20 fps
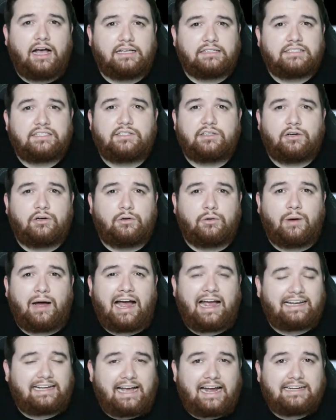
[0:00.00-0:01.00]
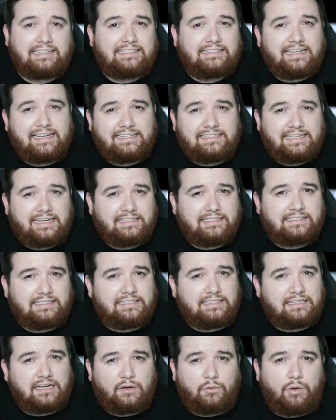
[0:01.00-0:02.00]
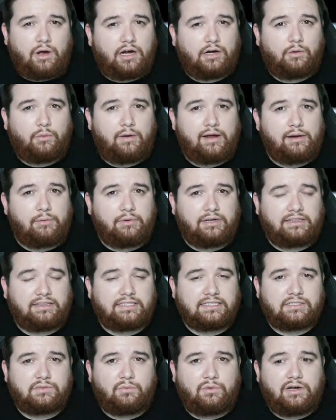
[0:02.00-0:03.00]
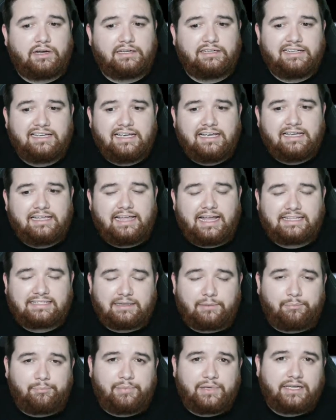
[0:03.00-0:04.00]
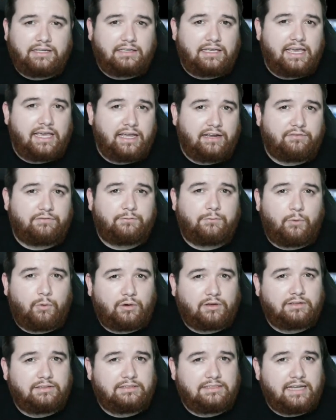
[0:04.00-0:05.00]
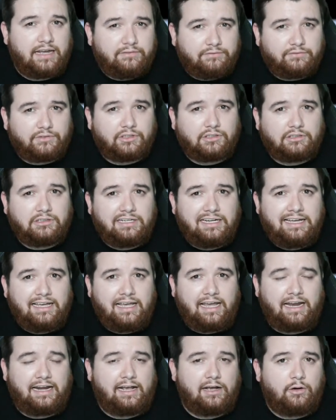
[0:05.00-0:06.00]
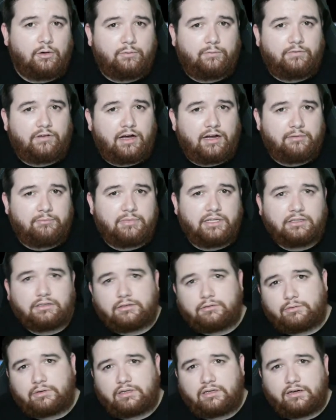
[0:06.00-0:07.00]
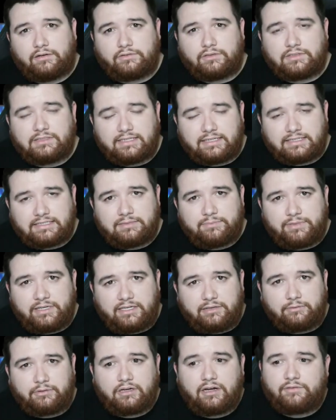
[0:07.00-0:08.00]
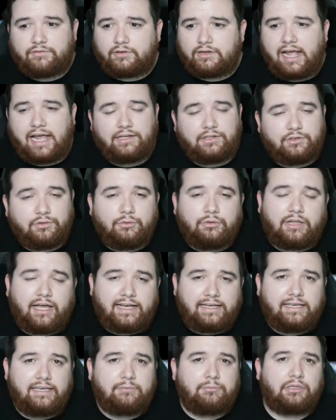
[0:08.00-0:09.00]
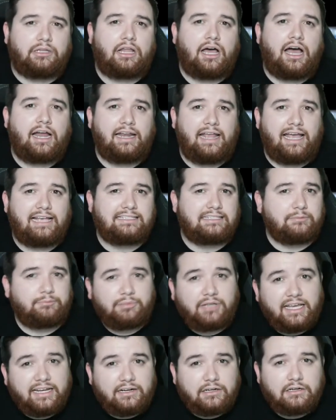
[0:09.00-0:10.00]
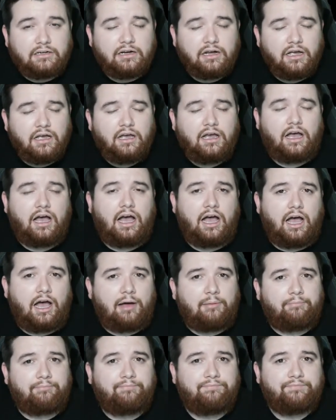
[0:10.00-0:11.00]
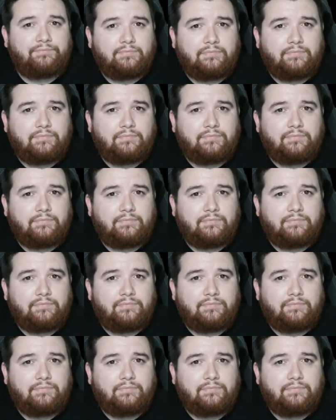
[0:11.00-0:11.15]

So I got to say Tennessee's going to walk away with this one. That's a big hit for Denver. Hope Von Miller recovers at a speedy recovery. I do like him a lot as a player. But